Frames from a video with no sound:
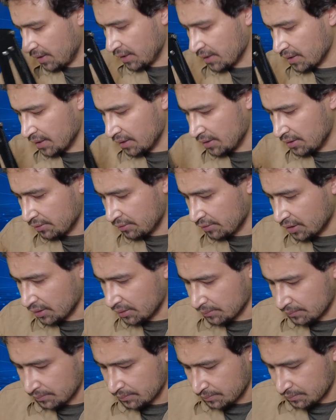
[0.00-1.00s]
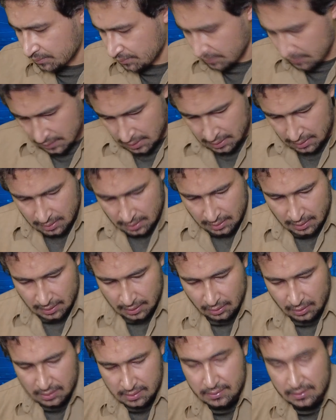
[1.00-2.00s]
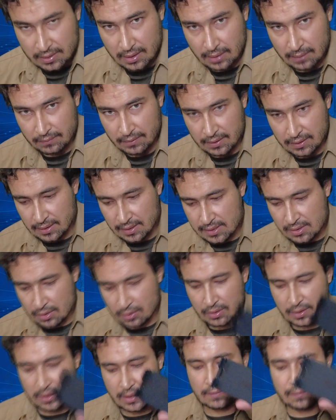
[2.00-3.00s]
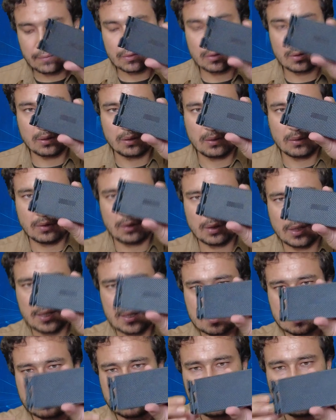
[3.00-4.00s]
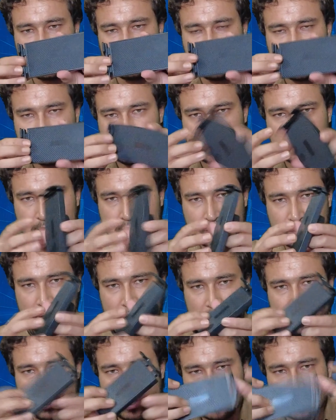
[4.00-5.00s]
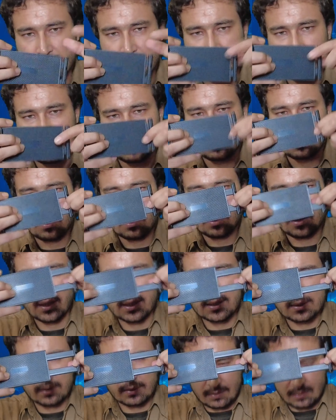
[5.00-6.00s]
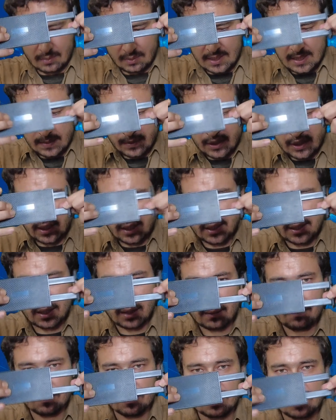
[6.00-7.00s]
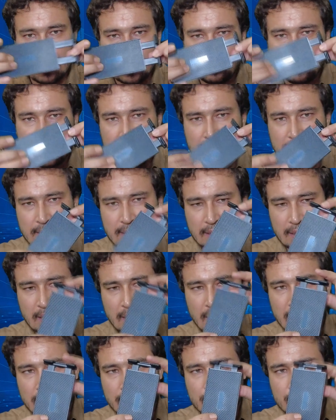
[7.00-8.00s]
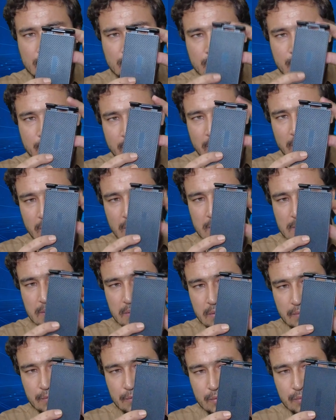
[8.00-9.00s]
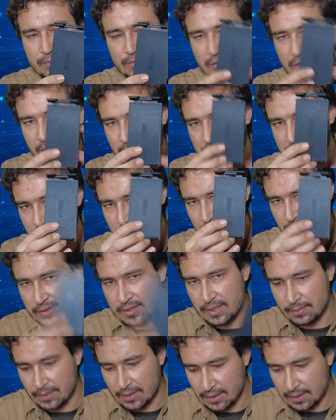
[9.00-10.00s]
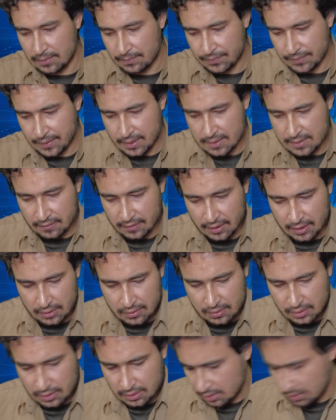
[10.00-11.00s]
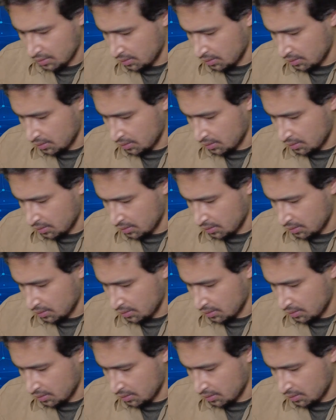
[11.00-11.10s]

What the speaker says: angle you want, and also come with this holder for it will be very big. It's especially come for tablet and for mobile, also for phone also usable. It's very good.